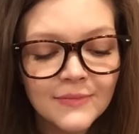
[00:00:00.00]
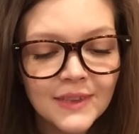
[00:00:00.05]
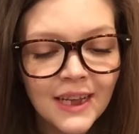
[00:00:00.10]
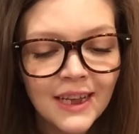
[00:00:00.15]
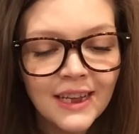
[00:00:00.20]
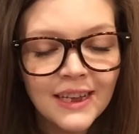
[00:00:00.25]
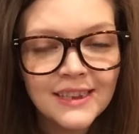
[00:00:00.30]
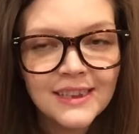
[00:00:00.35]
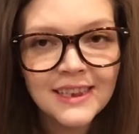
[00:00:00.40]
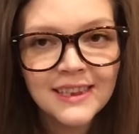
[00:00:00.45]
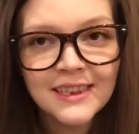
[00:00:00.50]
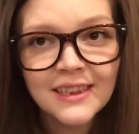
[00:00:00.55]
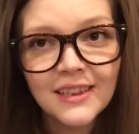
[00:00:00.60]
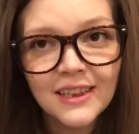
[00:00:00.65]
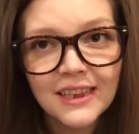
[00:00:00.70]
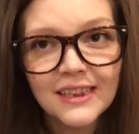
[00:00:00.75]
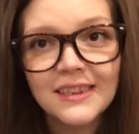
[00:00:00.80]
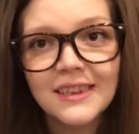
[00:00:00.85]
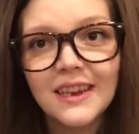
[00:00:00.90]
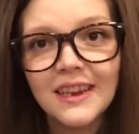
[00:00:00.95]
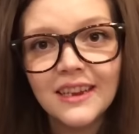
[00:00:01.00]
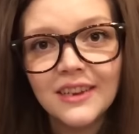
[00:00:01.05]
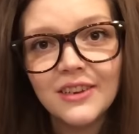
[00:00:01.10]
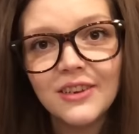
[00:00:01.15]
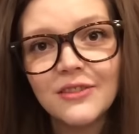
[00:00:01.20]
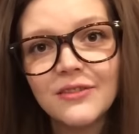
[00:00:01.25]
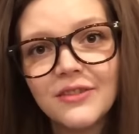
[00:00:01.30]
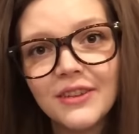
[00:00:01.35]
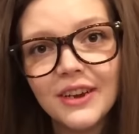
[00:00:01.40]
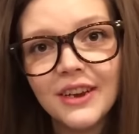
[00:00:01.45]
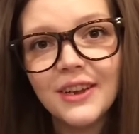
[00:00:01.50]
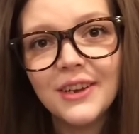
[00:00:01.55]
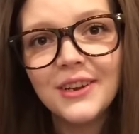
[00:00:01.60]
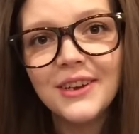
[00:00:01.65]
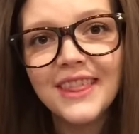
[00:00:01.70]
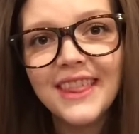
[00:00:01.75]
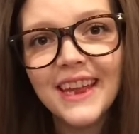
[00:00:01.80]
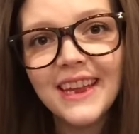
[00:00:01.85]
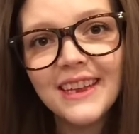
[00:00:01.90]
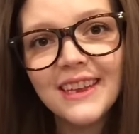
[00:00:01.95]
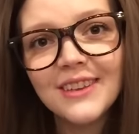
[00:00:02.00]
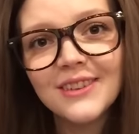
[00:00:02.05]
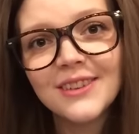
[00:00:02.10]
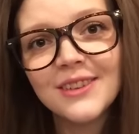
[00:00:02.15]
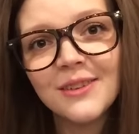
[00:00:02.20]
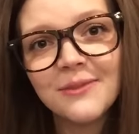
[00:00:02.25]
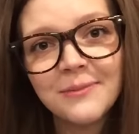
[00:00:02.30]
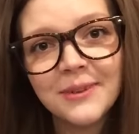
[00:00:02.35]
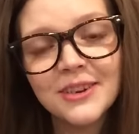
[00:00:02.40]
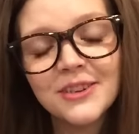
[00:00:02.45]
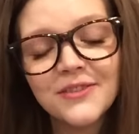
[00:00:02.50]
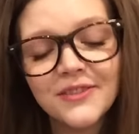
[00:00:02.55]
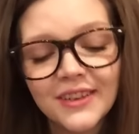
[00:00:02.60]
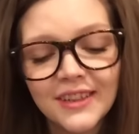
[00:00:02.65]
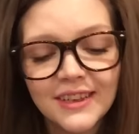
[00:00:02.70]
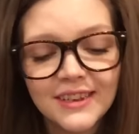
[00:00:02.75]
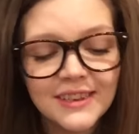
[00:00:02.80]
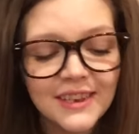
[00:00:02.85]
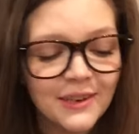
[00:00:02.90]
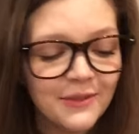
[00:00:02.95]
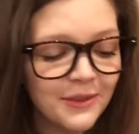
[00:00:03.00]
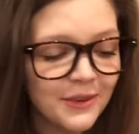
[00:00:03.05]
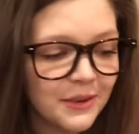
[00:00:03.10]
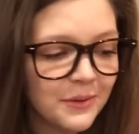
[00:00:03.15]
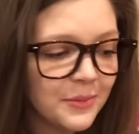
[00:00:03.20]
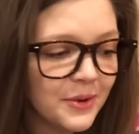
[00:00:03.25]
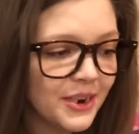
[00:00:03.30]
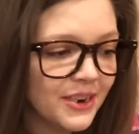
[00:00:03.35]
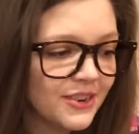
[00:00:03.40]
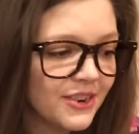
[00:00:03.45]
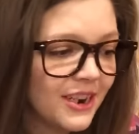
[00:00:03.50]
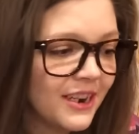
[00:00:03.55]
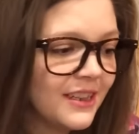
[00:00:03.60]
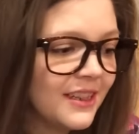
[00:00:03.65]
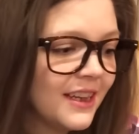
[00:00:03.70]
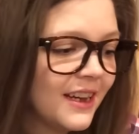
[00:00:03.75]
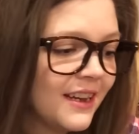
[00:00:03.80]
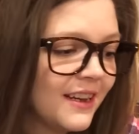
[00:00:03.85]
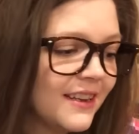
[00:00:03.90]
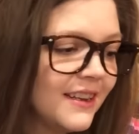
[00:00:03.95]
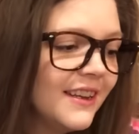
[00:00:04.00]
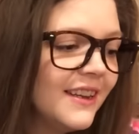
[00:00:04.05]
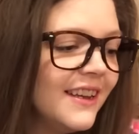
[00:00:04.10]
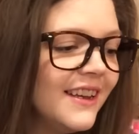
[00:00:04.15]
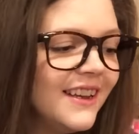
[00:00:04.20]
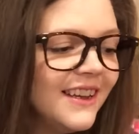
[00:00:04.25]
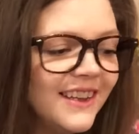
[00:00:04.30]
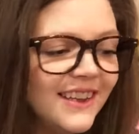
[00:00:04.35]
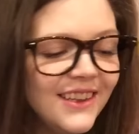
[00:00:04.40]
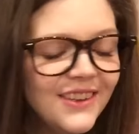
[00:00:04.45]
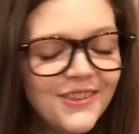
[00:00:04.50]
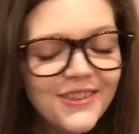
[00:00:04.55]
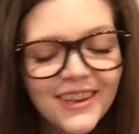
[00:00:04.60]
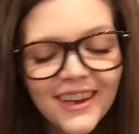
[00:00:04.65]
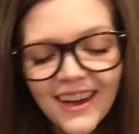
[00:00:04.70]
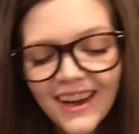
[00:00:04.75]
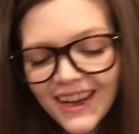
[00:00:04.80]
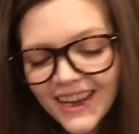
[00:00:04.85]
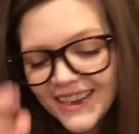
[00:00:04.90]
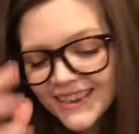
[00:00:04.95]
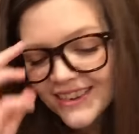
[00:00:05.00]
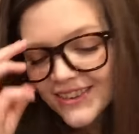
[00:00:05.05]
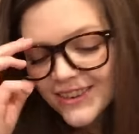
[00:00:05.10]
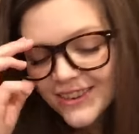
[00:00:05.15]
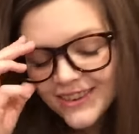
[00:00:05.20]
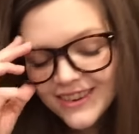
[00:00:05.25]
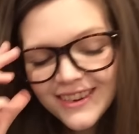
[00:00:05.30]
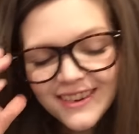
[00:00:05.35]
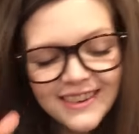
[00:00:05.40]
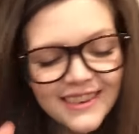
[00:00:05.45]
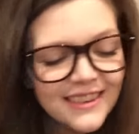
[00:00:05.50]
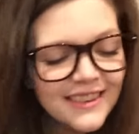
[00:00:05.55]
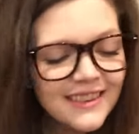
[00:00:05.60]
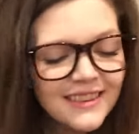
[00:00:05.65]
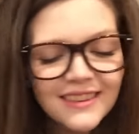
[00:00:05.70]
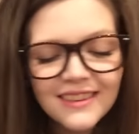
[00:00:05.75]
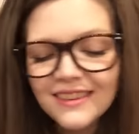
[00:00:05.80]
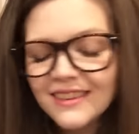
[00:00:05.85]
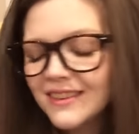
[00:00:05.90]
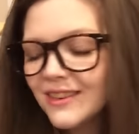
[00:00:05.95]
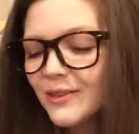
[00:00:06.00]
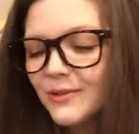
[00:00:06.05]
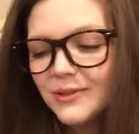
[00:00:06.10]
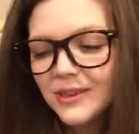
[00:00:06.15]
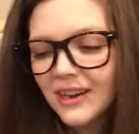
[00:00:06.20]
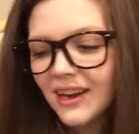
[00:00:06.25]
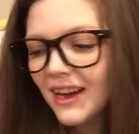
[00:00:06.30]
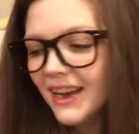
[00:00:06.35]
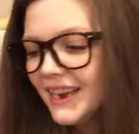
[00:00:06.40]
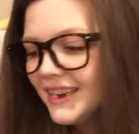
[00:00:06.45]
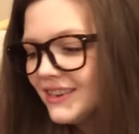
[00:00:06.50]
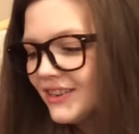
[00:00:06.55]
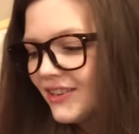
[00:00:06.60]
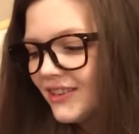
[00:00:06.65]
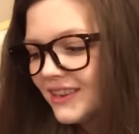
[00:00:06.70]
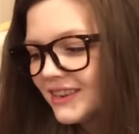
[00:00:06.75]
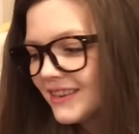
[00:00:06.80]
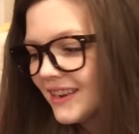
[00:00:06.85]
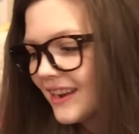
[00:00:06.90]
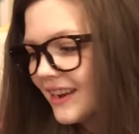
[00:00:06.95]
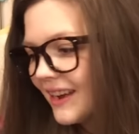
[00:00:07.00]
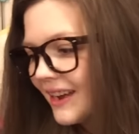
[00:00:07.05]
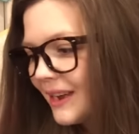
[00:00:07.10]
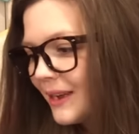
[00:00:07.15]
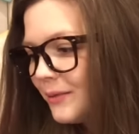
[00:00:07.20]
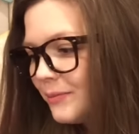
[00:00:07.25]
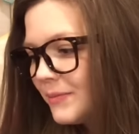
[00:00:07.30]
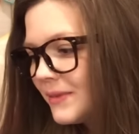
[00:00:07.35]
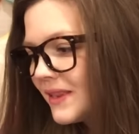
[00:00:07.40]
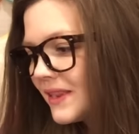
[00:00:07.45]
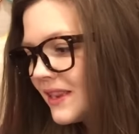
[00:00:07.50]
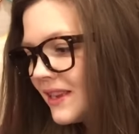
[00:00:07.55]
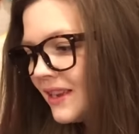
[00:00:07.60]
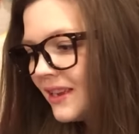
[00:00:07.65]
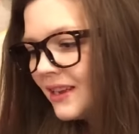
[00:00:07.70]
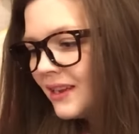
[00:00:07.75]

I guess that's the least I can do for you. Thank you so much for this. I really appreciate that. You guys are just so kind all the times.